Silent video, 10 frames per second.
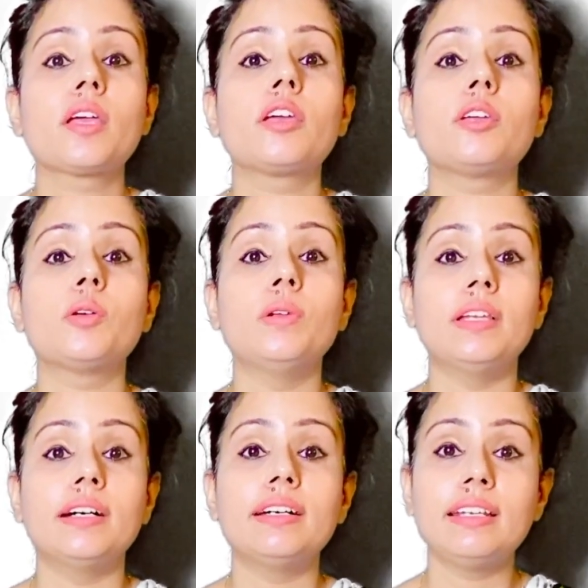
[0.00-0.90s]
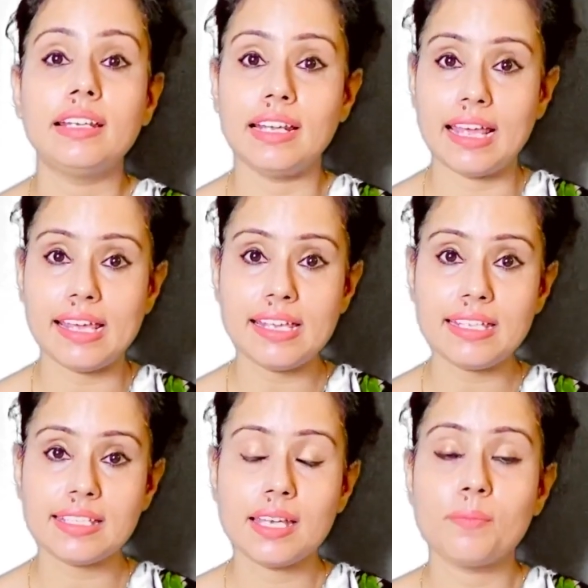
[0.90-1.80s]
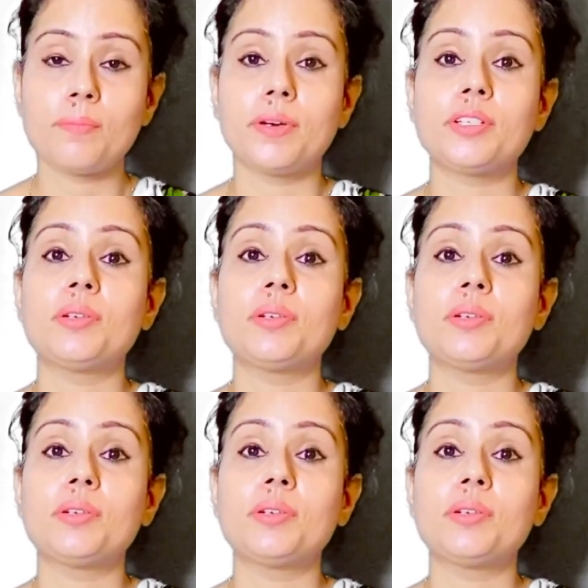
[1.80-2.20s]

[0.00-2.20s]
you learn less, but